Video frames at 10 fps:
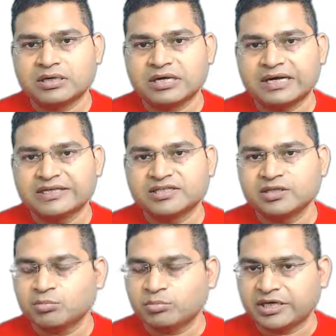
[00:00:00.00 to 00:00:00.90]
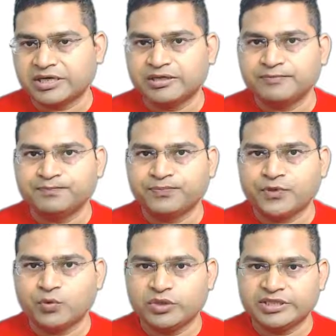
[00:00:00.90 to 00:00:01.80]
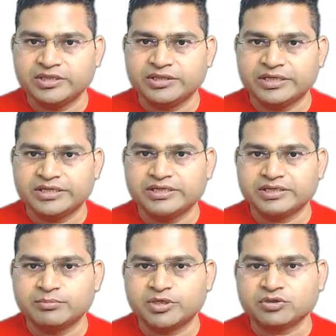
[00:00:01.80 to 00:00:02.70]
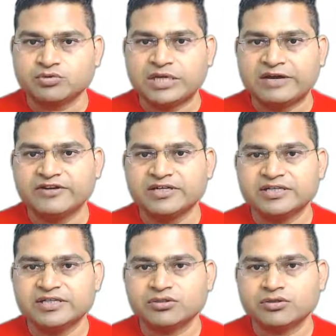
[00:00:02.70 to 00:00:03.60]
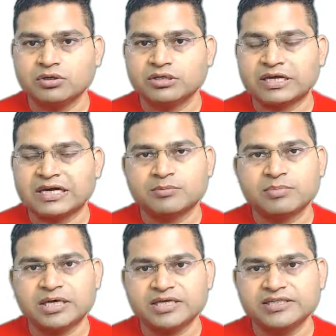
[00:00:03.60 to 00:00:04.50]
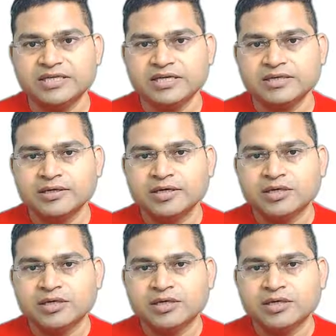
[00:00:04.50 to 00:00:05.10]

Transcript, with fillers: Kite plugin within the editor, because we haven't installed the Kite plugin yet.